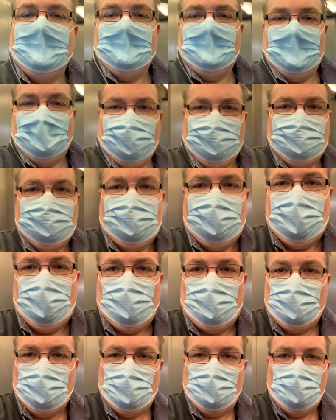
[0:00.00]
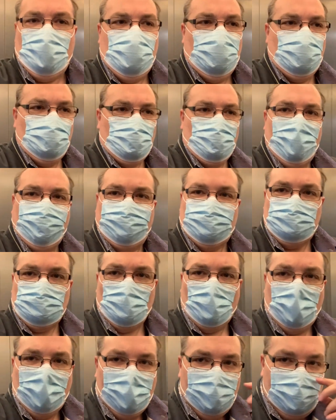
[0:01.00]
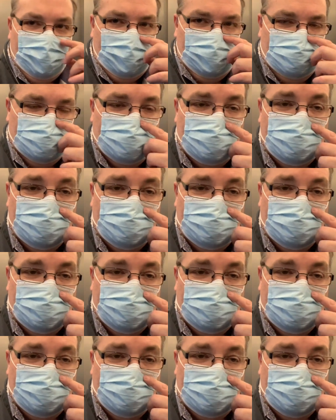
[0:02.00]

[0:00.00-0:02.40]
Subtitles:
Hello, whoever you are.